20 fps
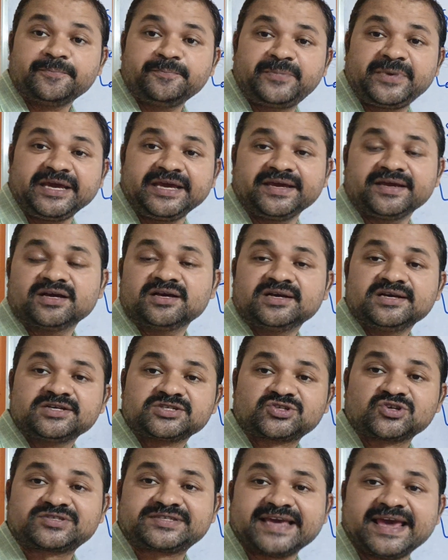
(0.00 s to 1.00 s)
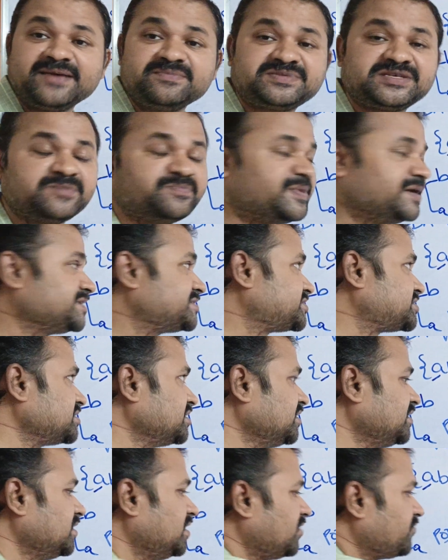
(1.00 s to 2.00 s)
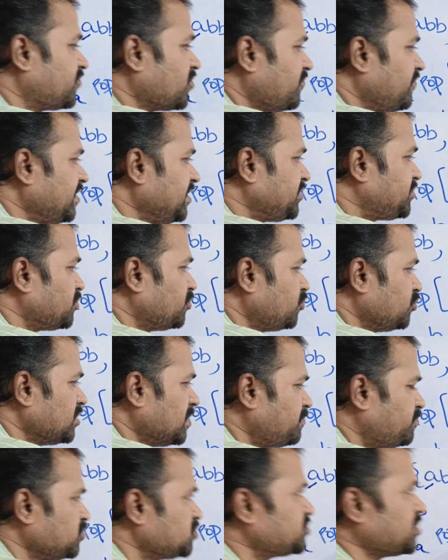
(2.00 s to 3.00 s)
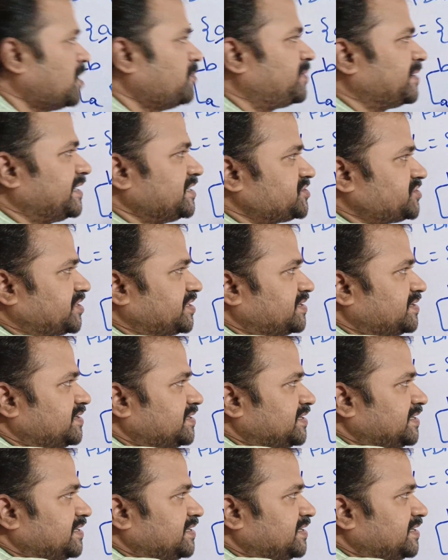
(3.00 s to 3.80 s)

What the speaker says: B. So, same symbols. So, we need to do the push operation.